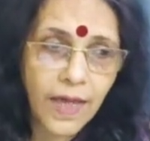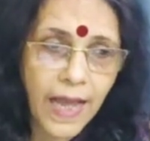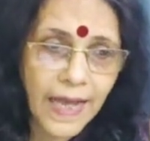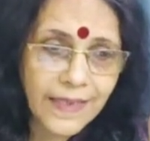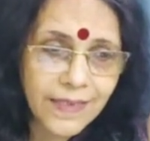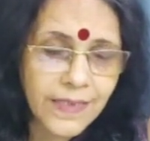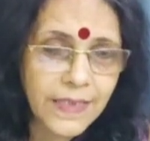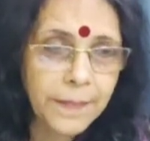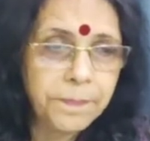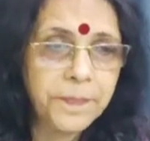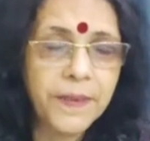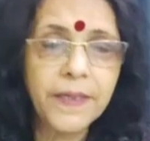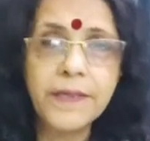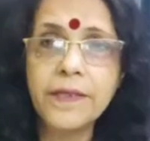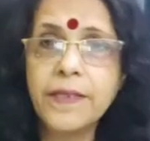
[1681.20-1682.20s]

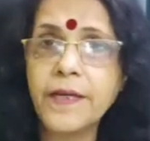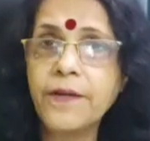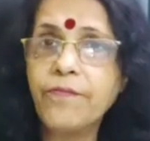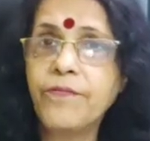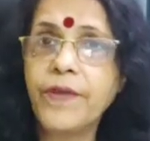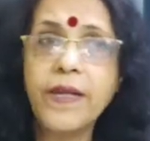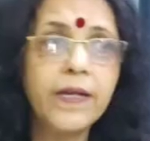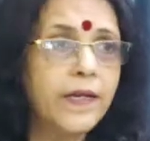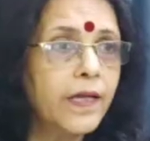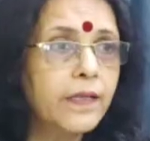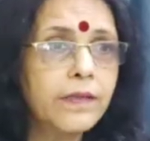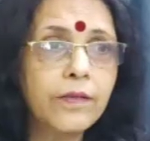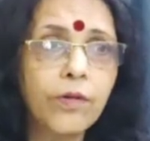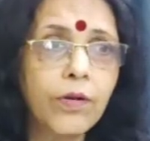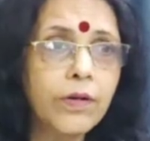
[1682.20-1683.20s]
accepted their fate
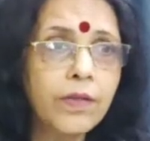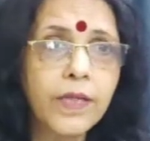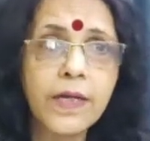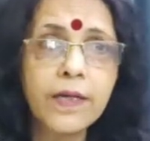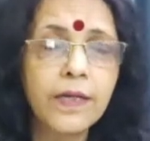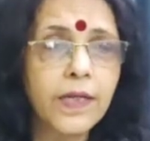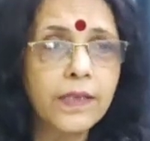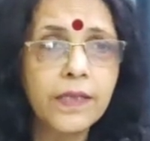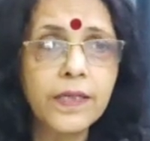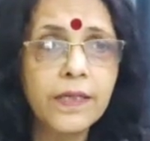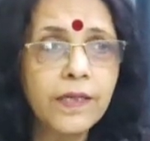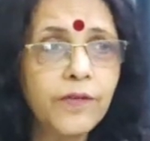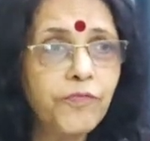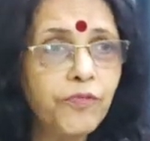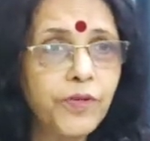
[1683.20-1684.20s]
and thought that
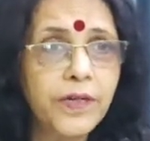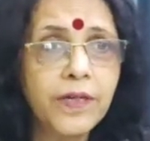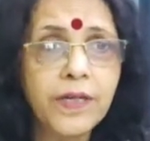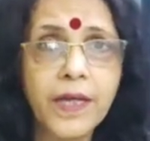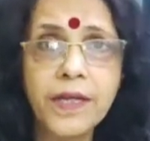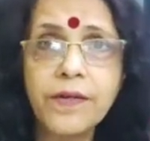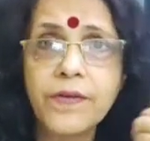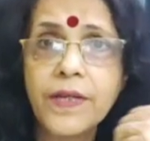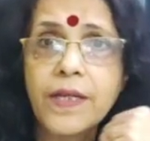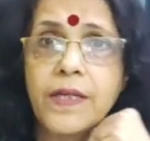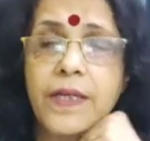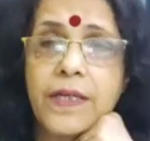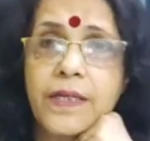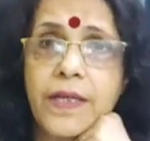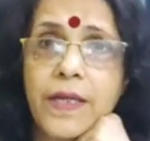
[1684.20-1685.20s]
nothing different can
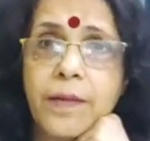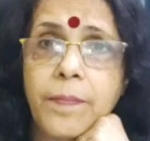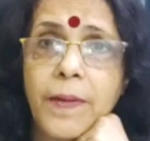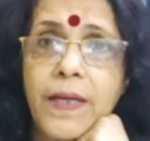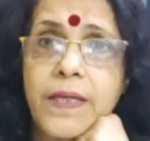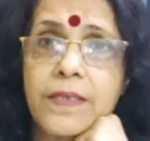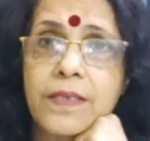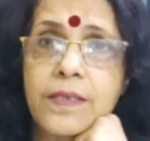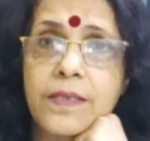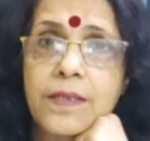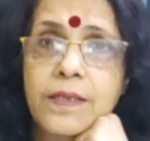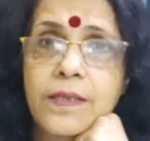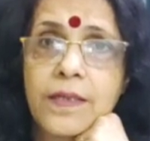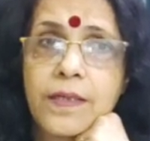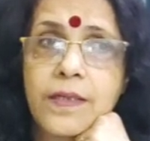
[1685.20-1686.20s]
really take place.
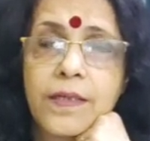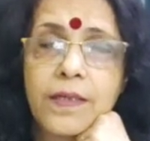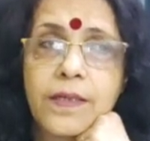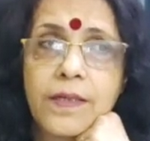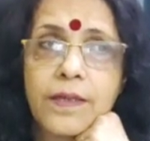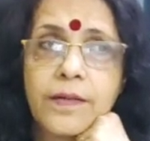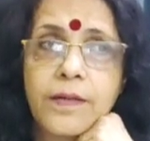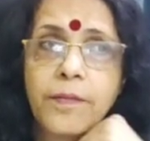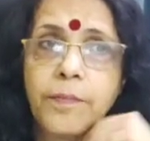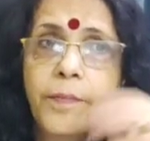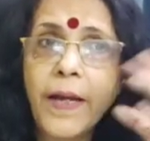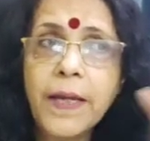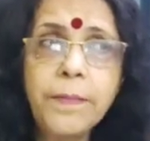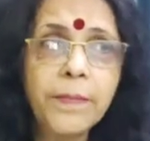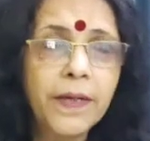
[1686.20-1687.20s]

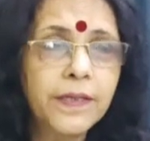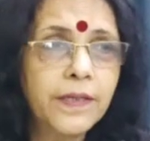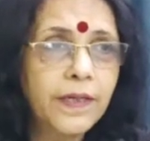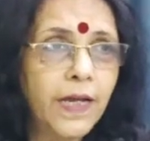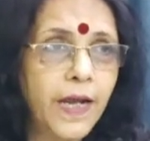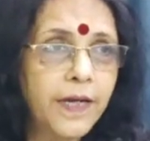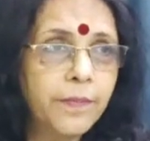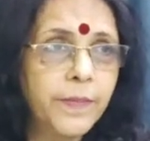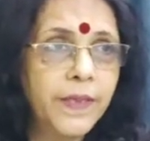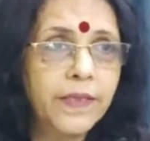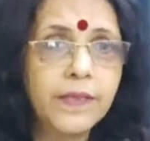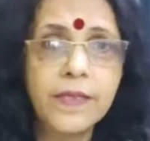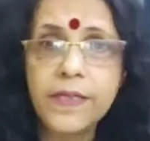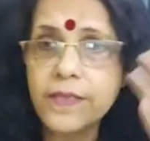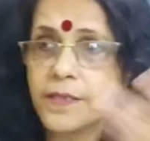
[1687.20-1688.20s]
My mother had
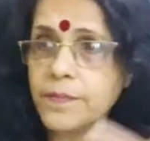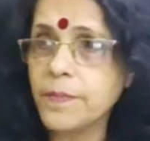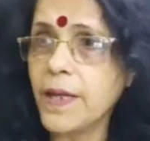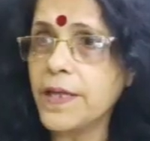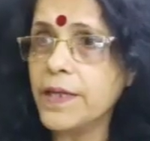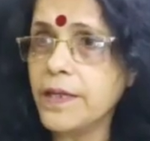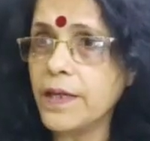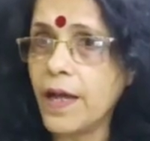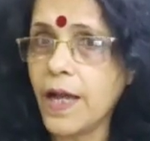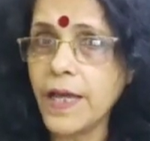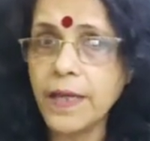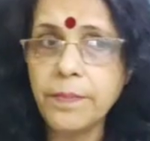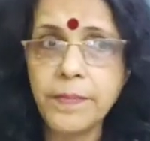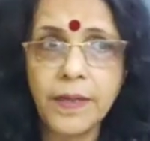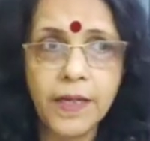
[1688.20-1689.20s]
been this, I
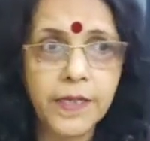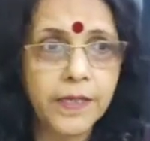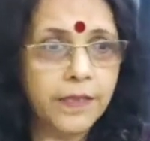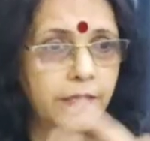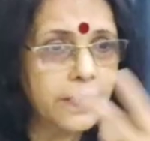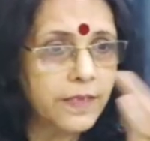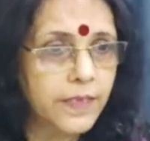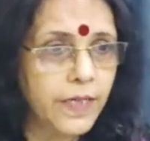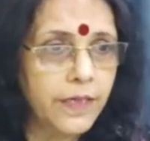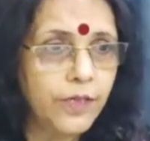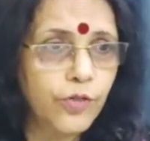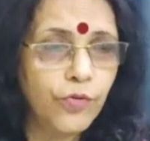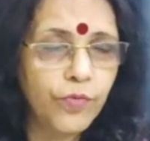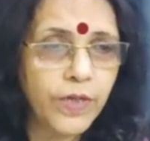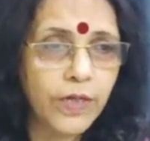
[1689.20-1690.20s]
am like this, and
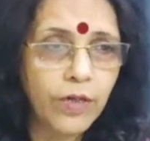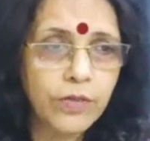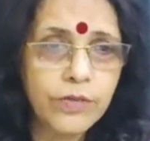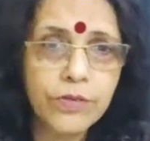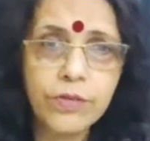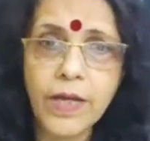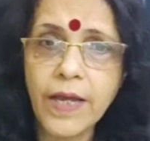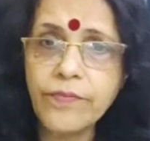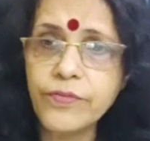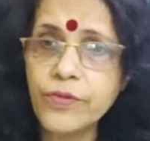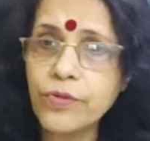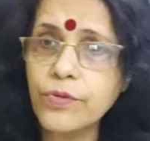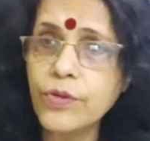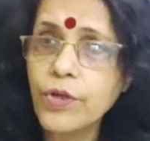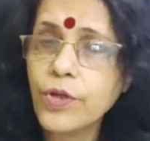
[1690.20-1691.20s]
you will also have
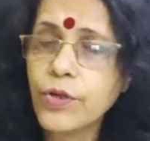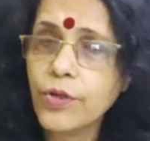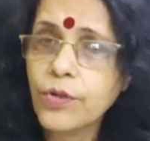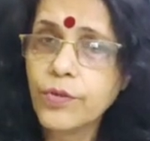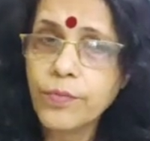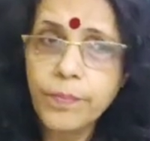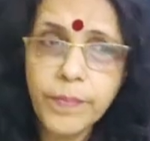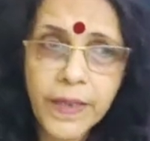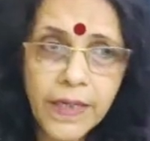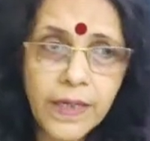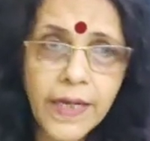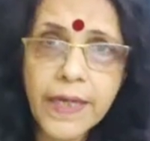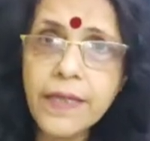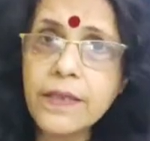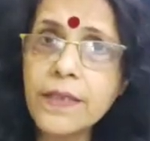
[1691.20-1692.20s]
to be
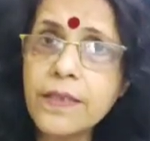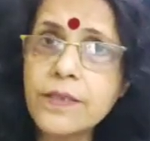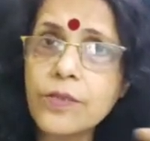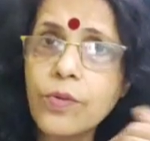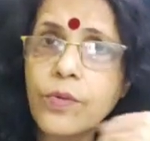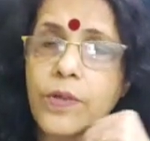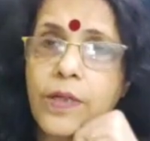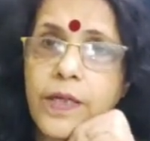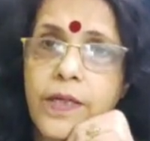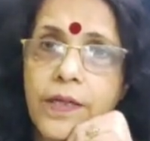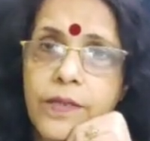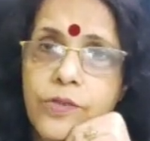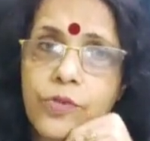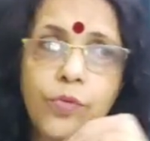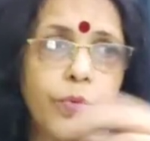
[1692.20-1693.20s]
like this only.
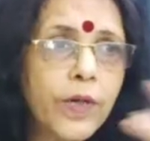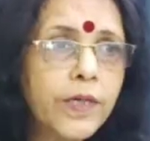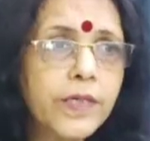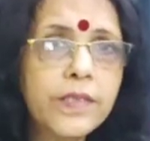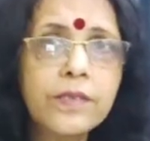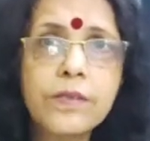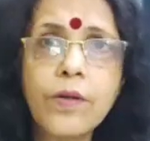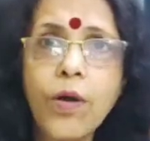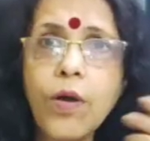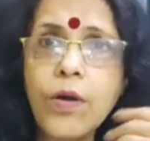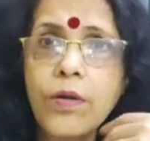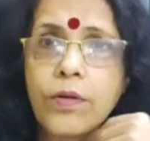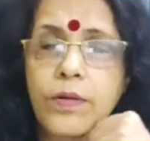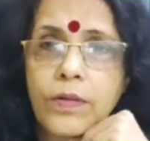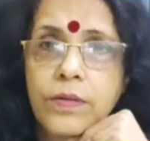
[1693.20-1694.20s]
So what is
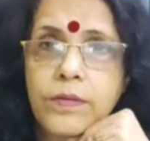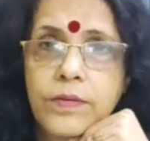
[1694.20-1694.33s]
wrong?